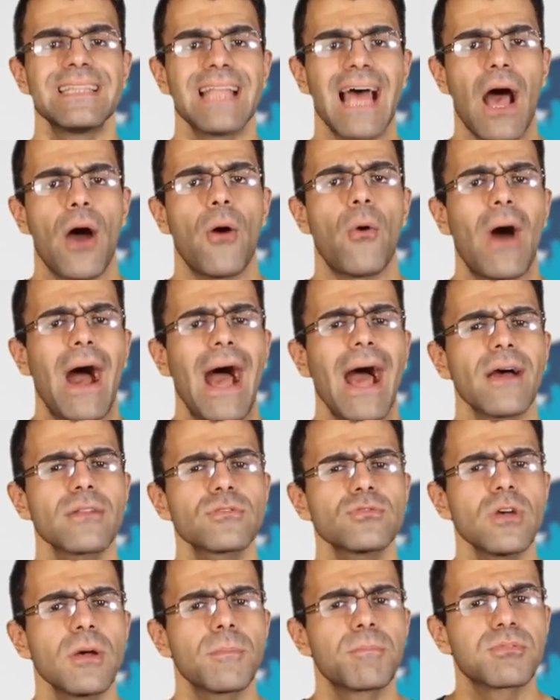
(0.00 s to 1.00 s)
Now, how
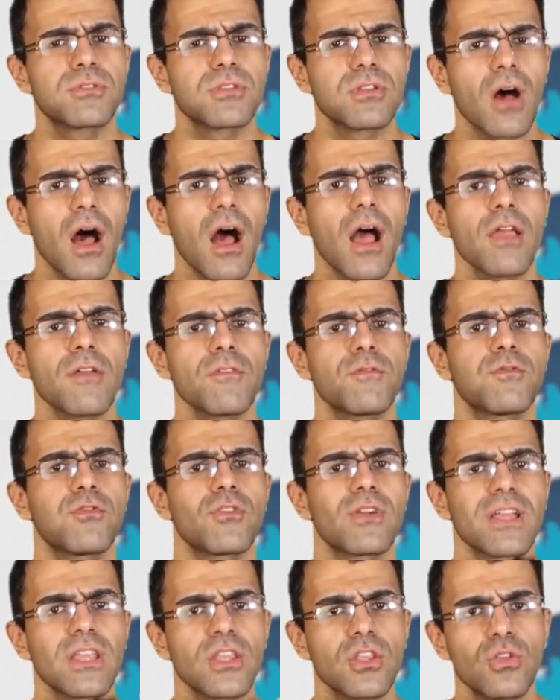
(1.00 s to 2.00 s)
to apply
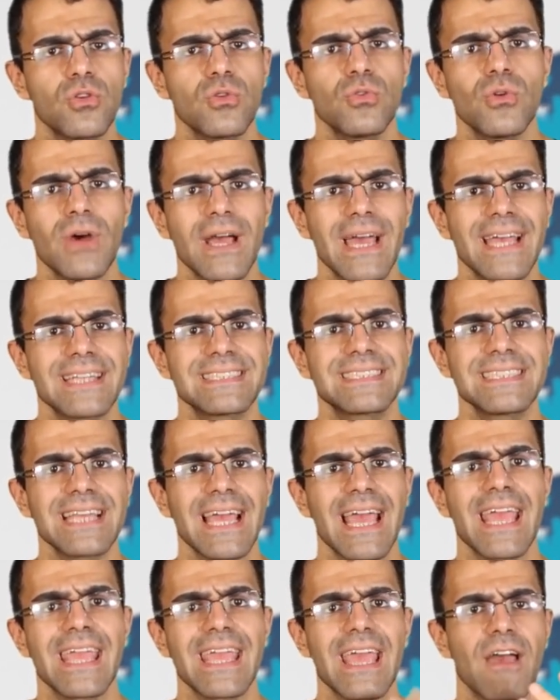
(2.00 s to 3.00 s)
for a
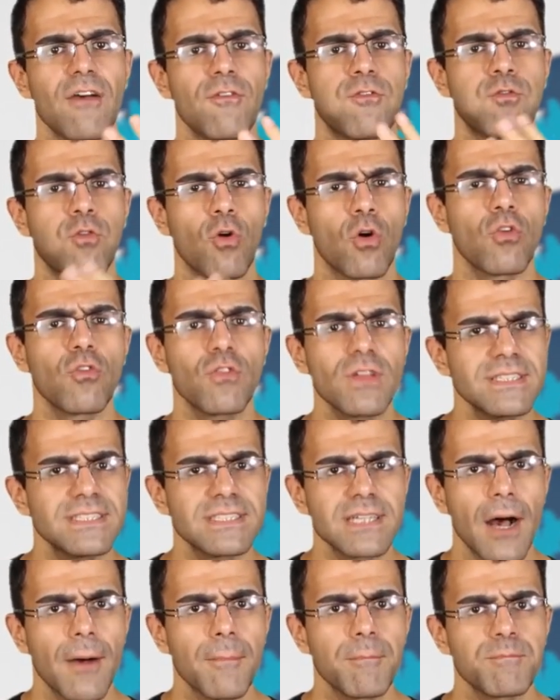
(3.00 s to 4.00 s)
USA F4
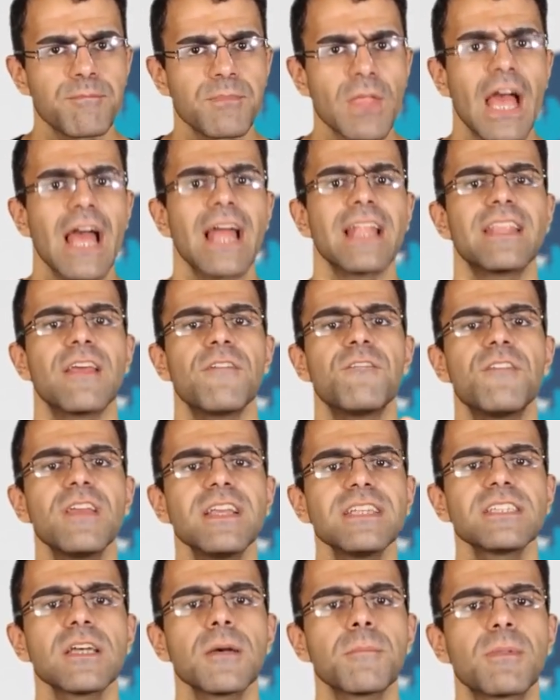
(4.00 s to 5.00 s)
visa? The
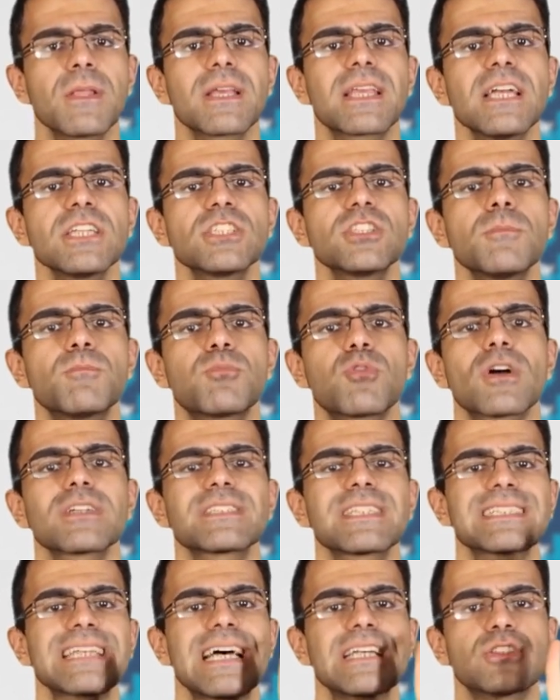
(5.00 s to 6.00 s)
visa application
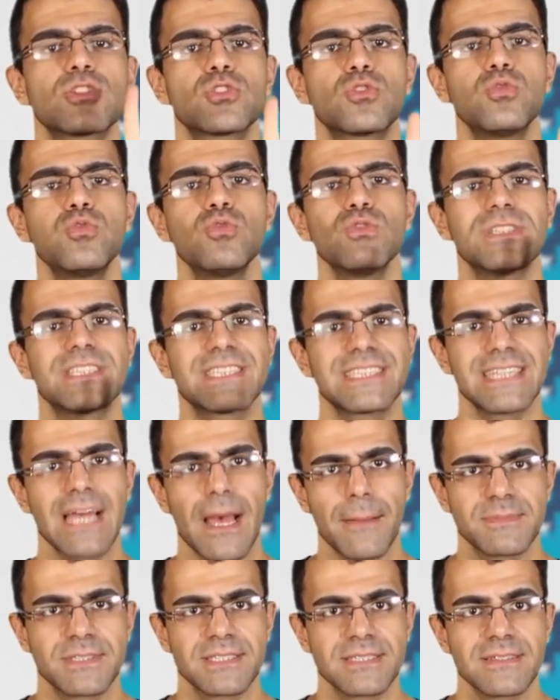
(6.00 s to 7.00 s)
process has two
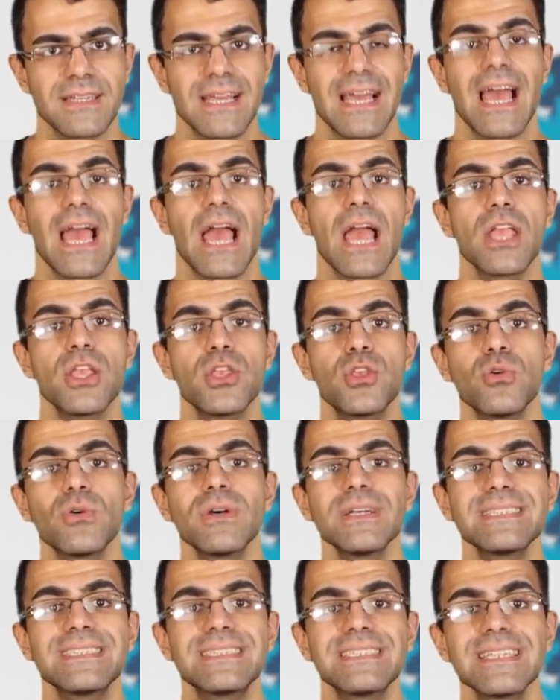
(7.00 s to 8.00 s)
steps. A
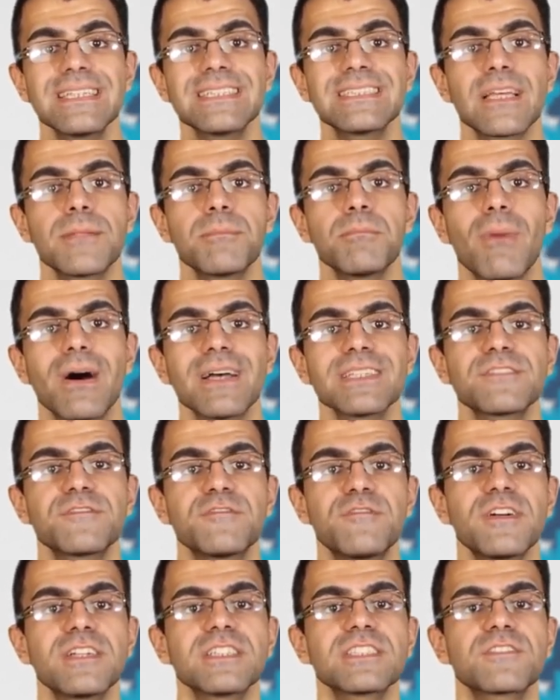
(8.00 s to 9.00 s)
US citizen must
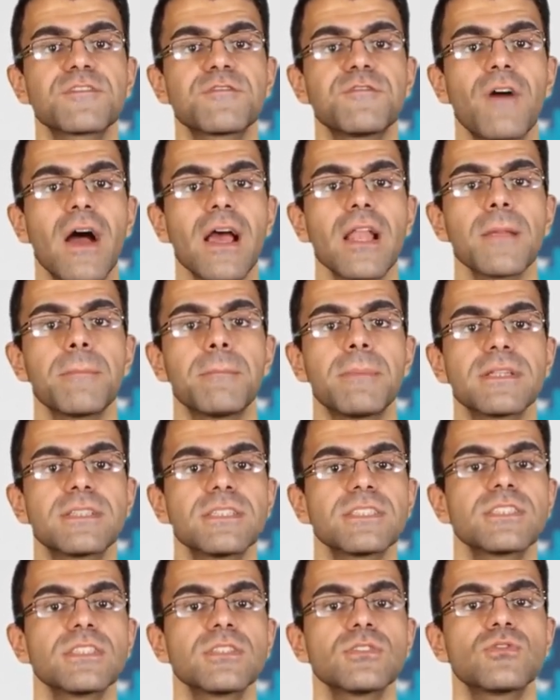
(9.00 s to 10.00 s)
first file a
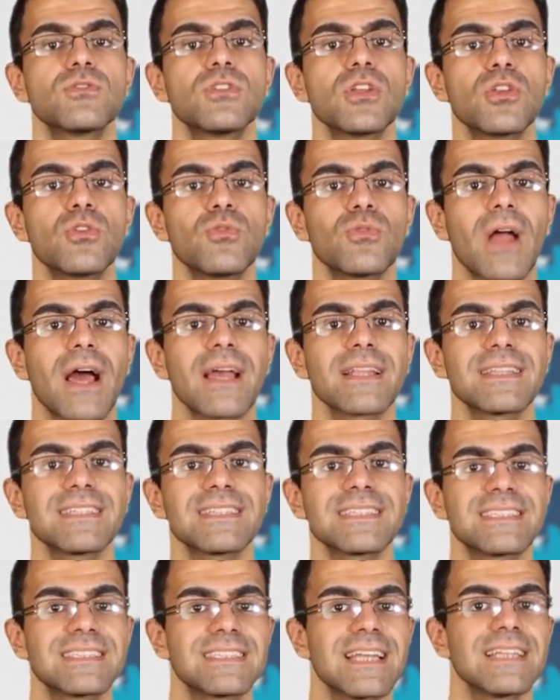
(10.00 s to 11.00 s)
petition to the
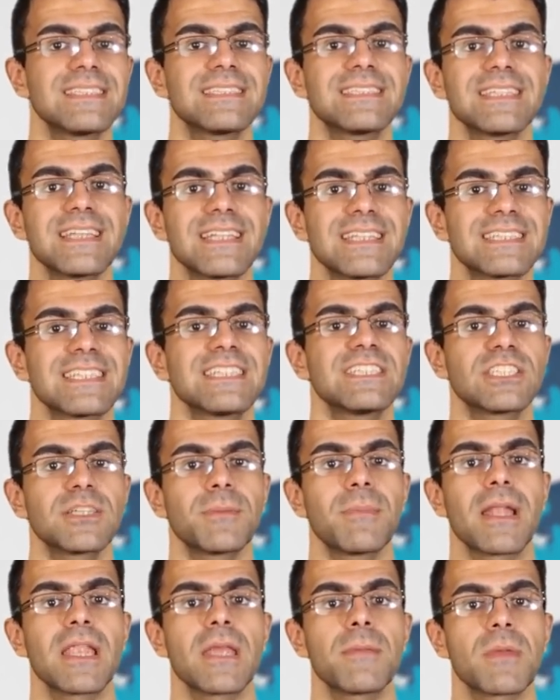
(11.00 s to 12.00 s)
United States
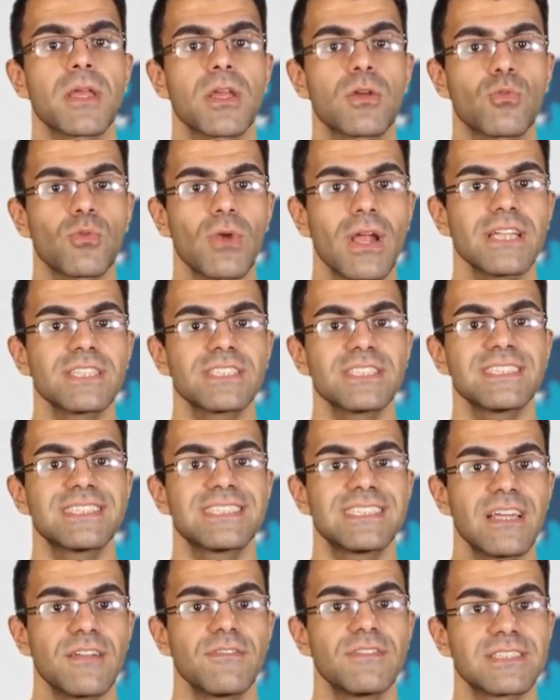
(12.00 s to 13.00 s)
Citizenship and Immigration
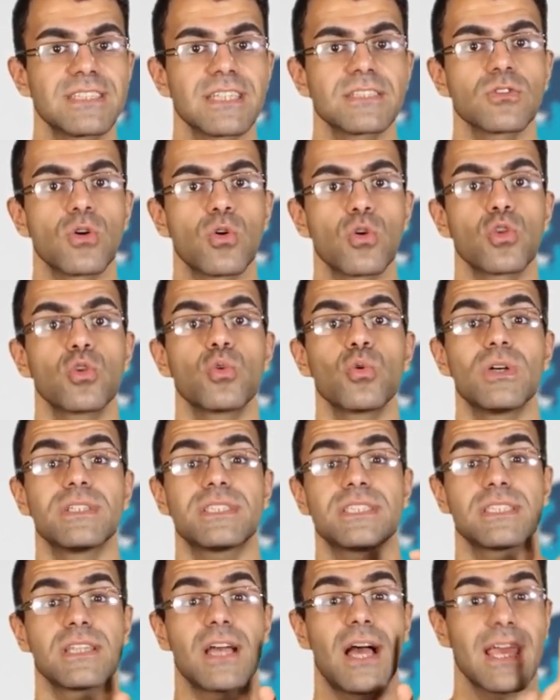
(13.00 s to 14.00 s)
Services or
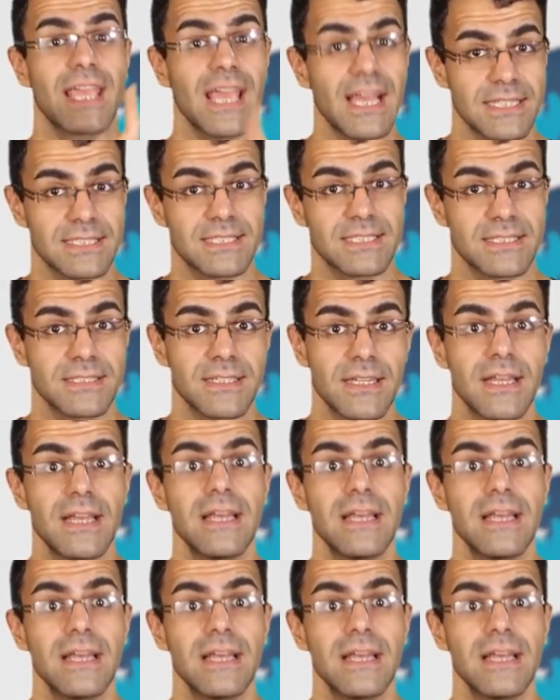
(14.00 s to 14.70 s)
USCIS.